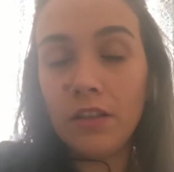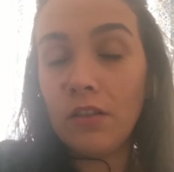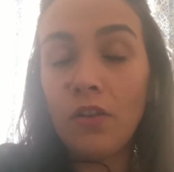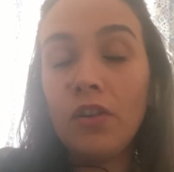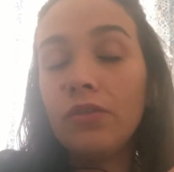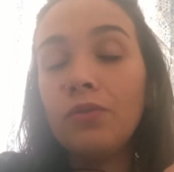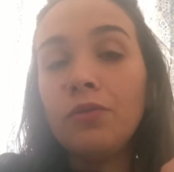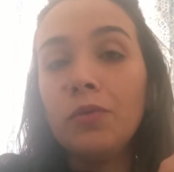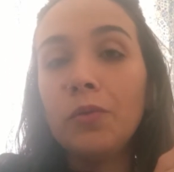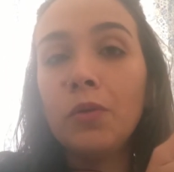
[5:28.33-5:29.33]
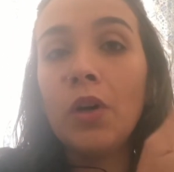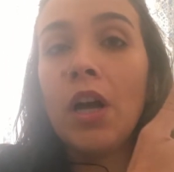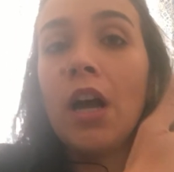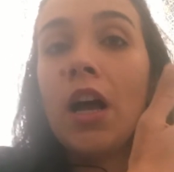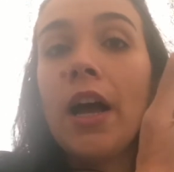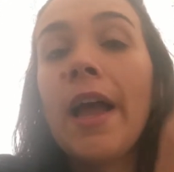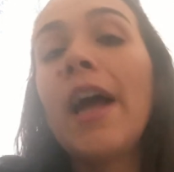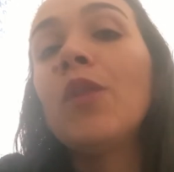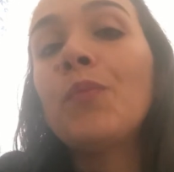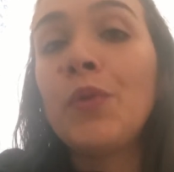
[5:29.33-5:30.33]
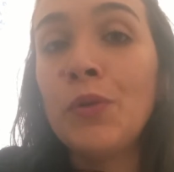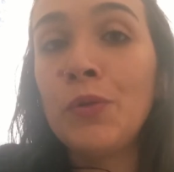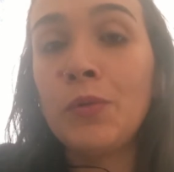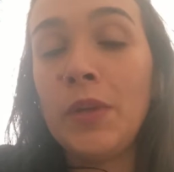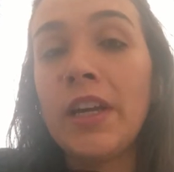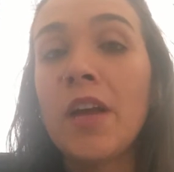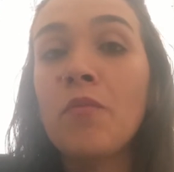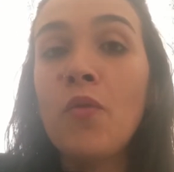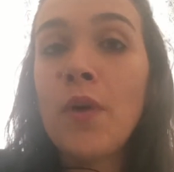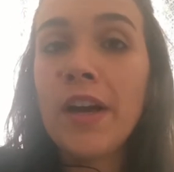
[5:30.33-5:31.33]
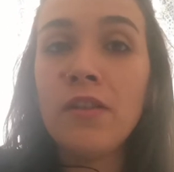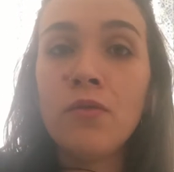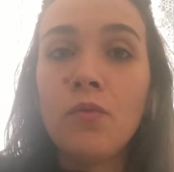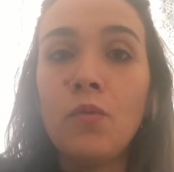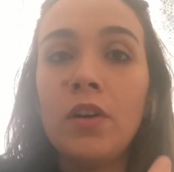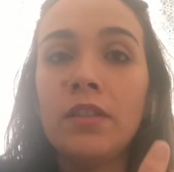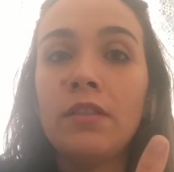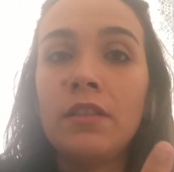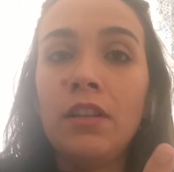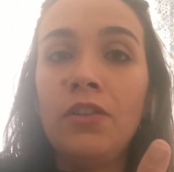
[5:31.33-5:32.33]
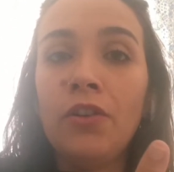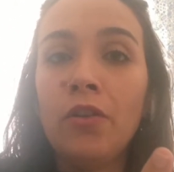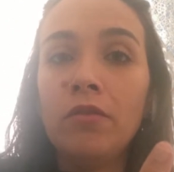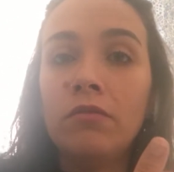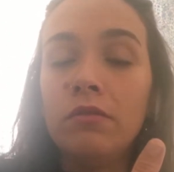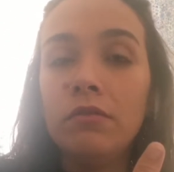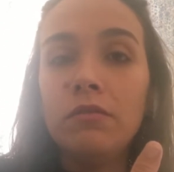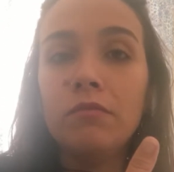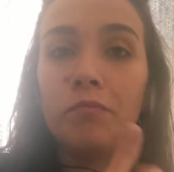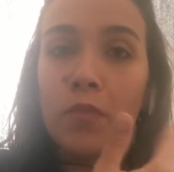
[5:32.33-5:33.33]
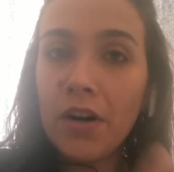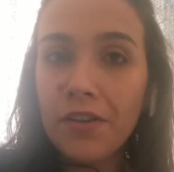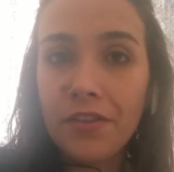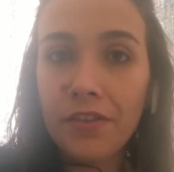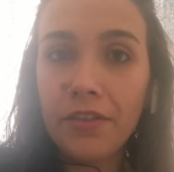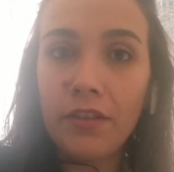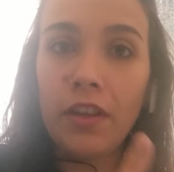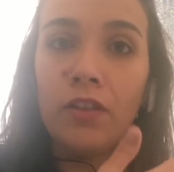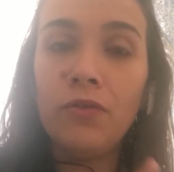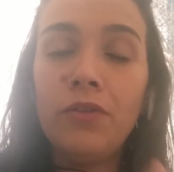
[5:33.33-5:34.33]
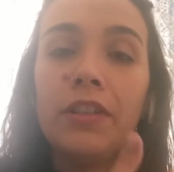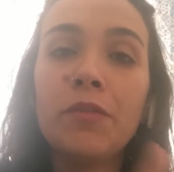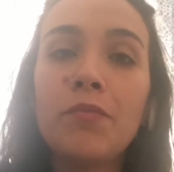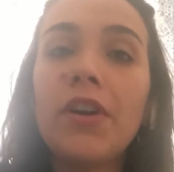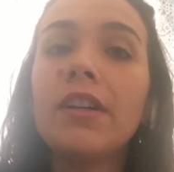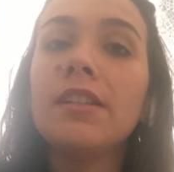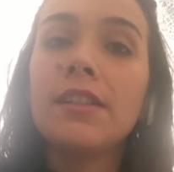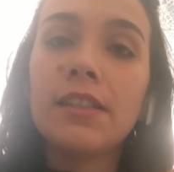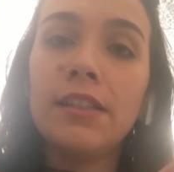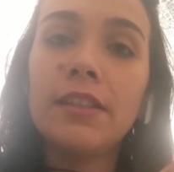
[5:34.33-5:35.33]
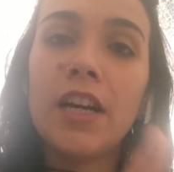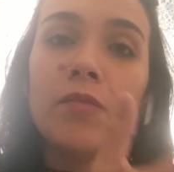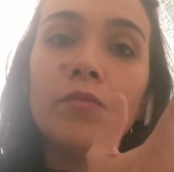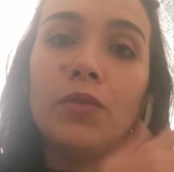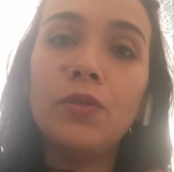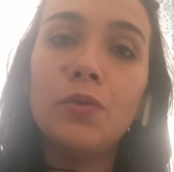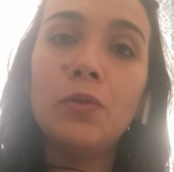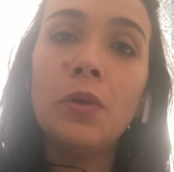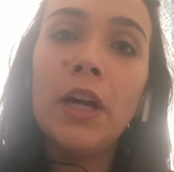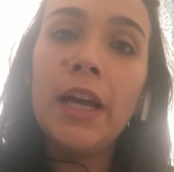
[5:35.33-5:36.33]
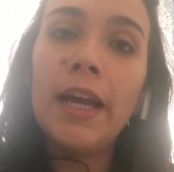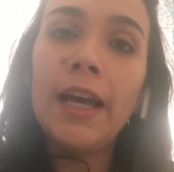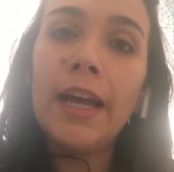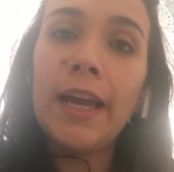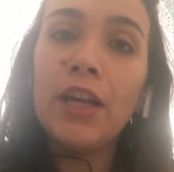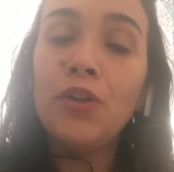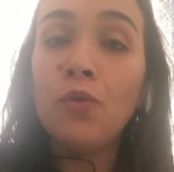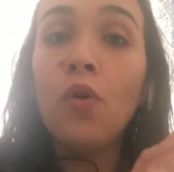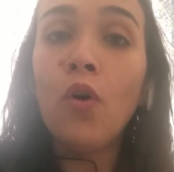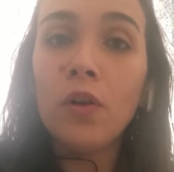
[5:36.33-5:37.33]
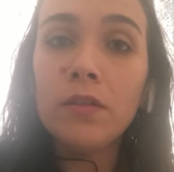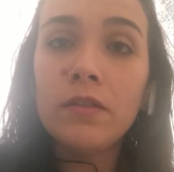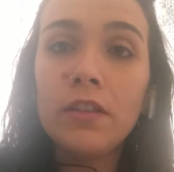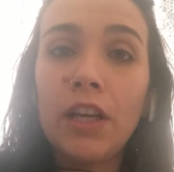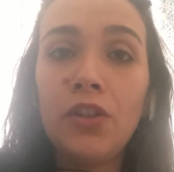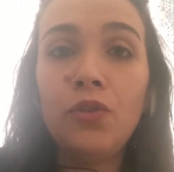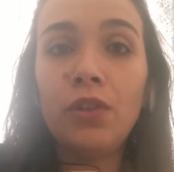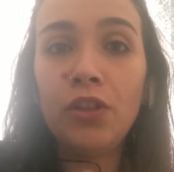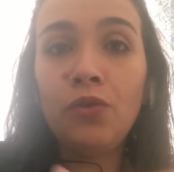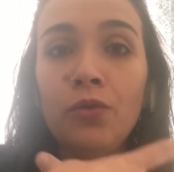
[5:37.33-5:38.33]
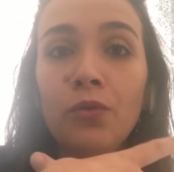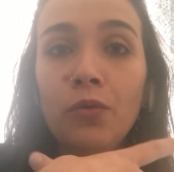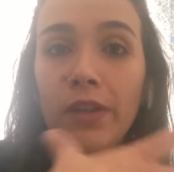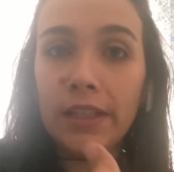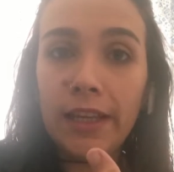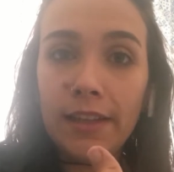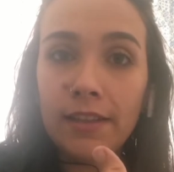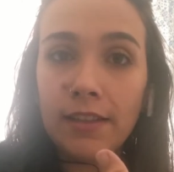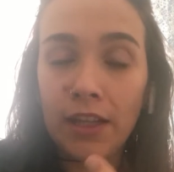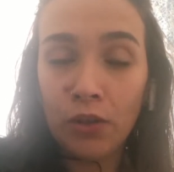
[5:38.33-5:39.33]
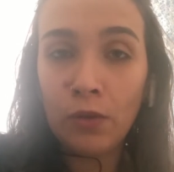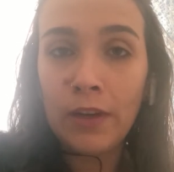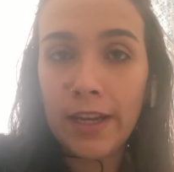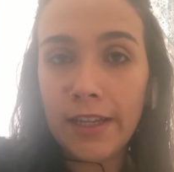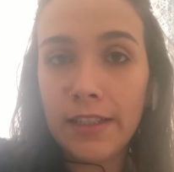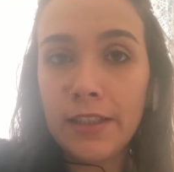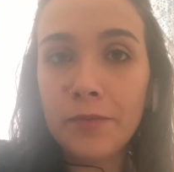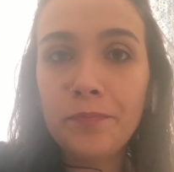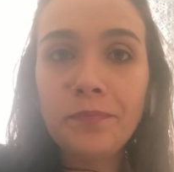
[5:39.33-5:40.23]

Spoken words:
or to help you to become aware what's in your birth and during the pregnancy time you hold, and you need to release and look at it.